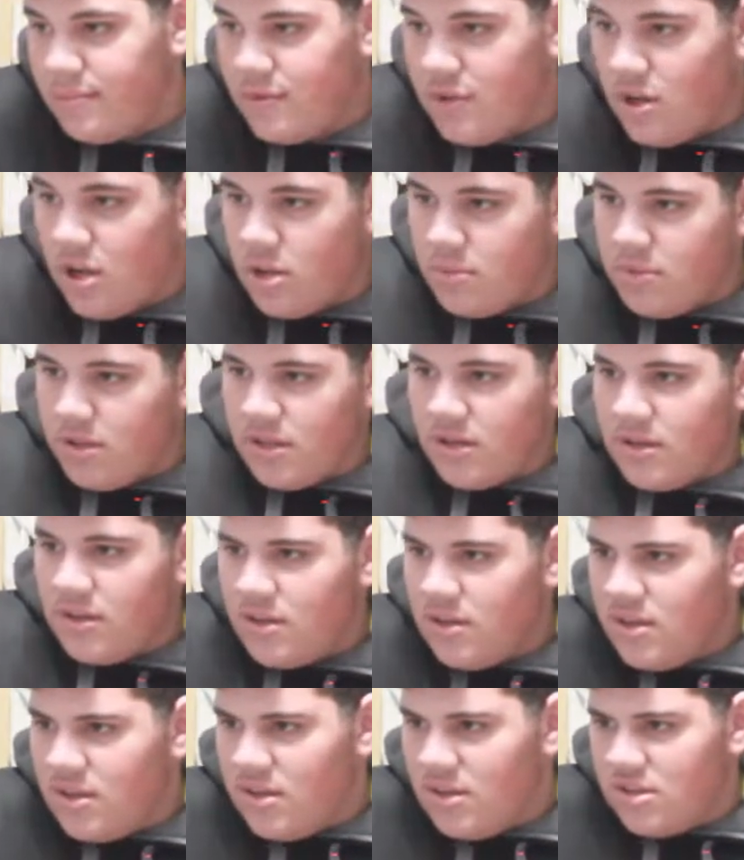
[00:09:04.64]
You know what I mean.
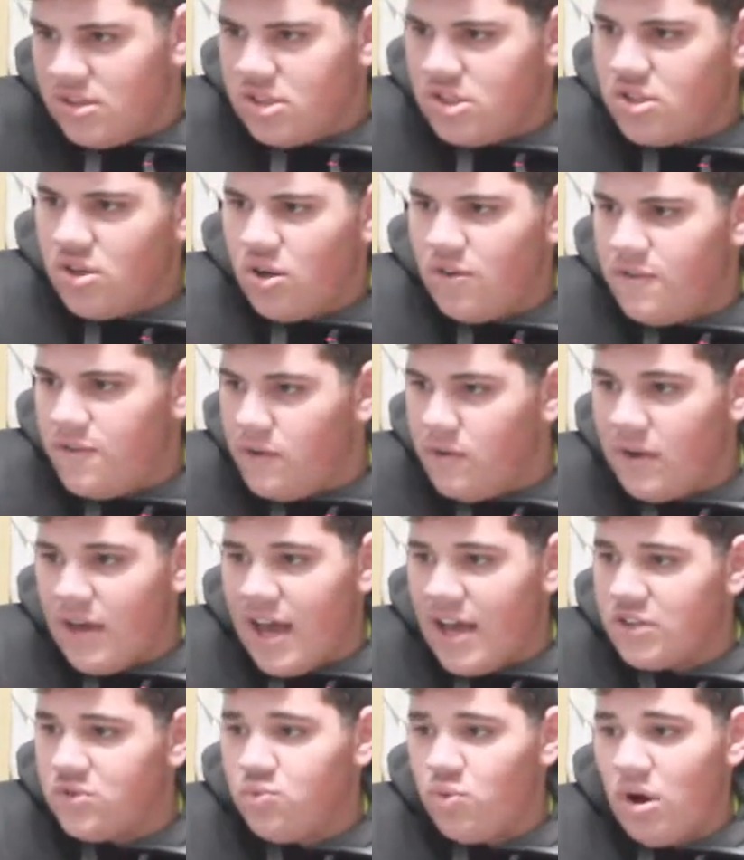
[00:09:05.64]
So if you
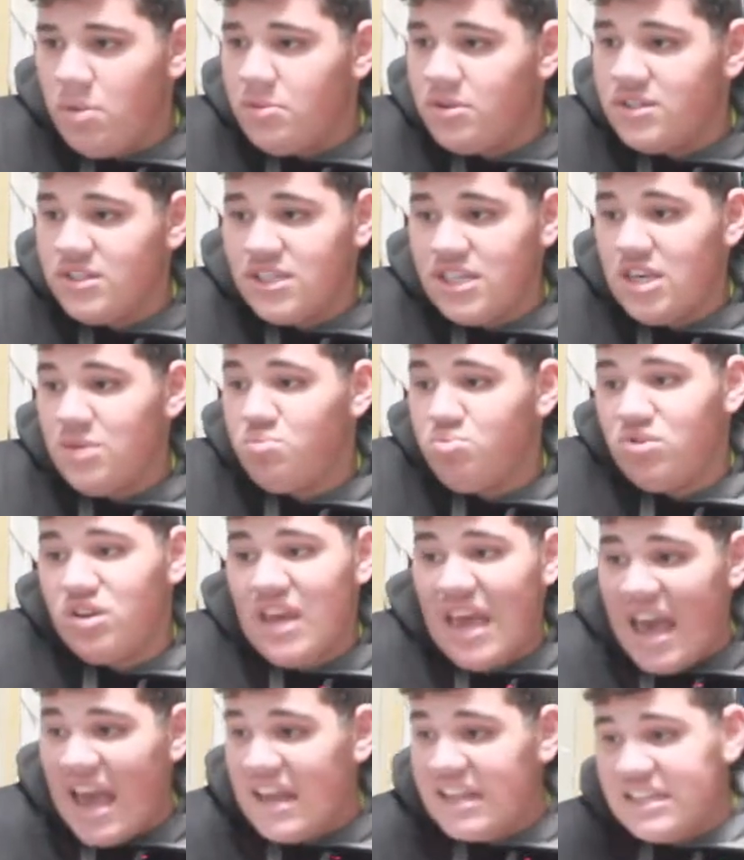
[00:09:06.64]
guys want me to keep
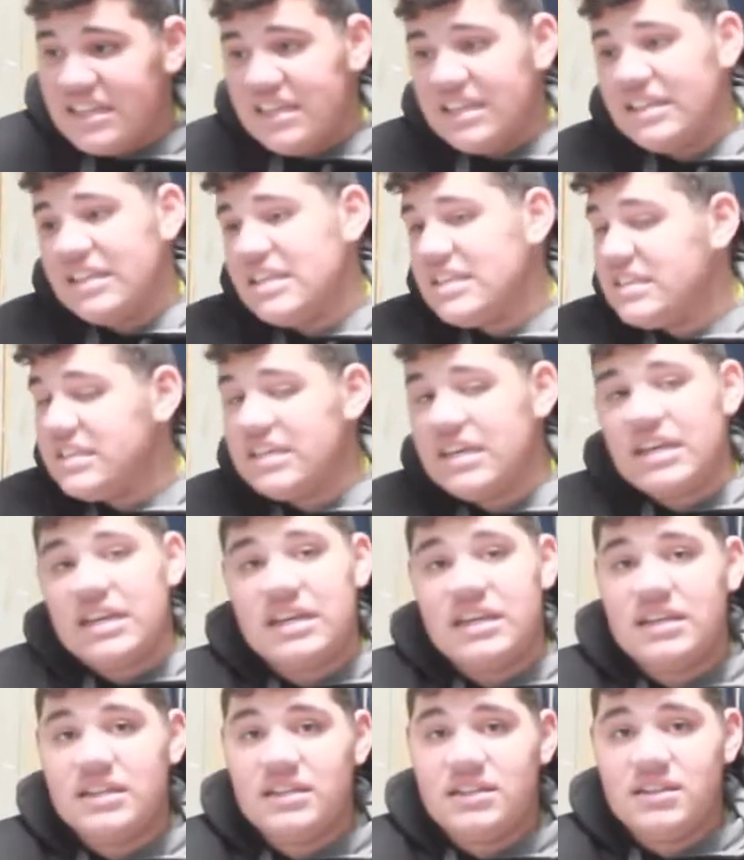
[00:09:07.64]
reacting, listen,
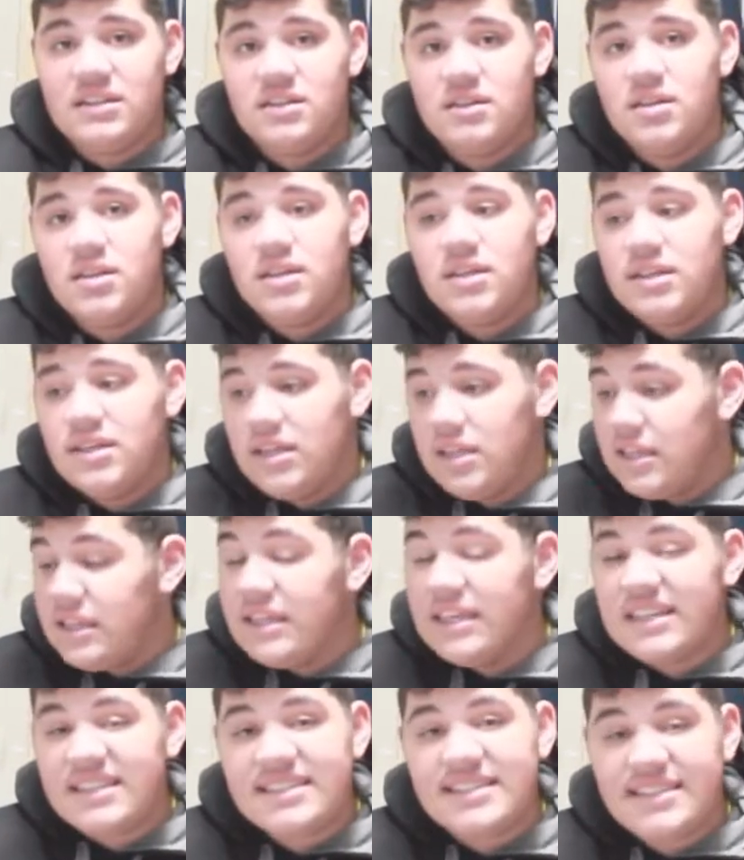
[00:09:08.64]

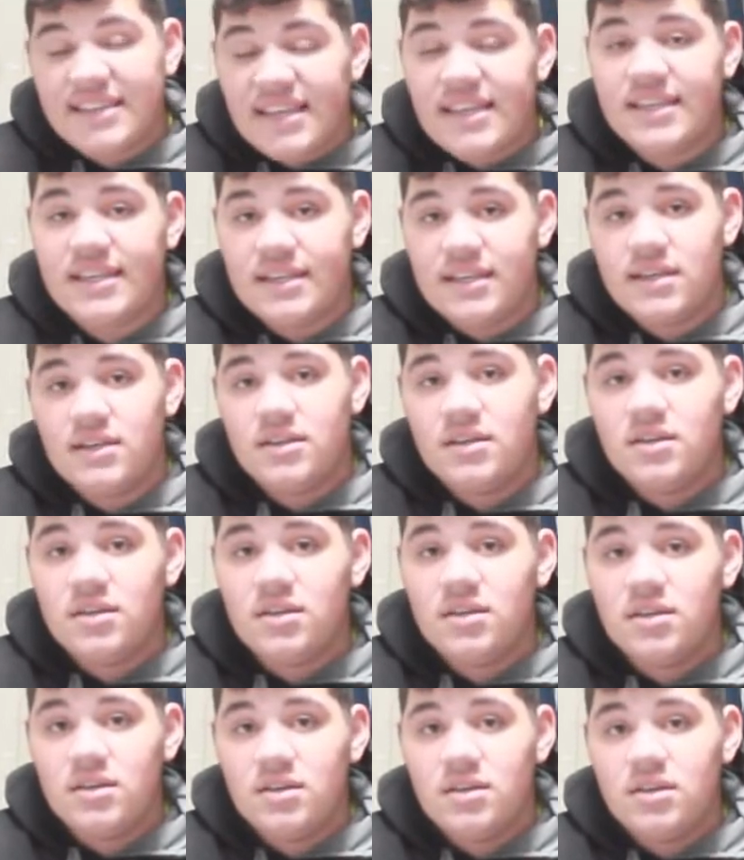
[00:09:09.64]
listen,
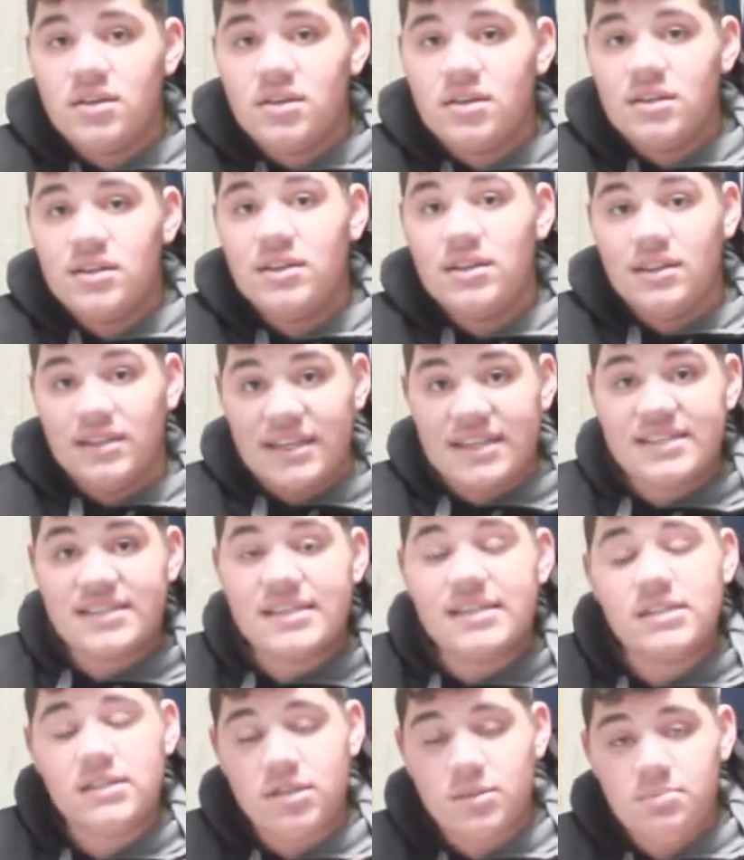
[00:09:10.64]

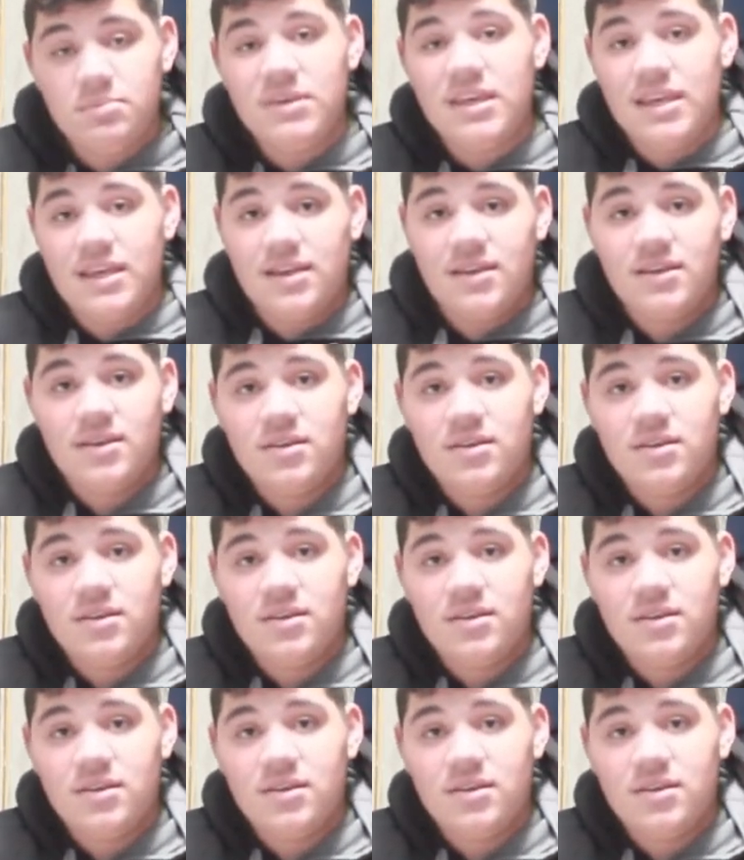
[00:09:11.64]
listen to me.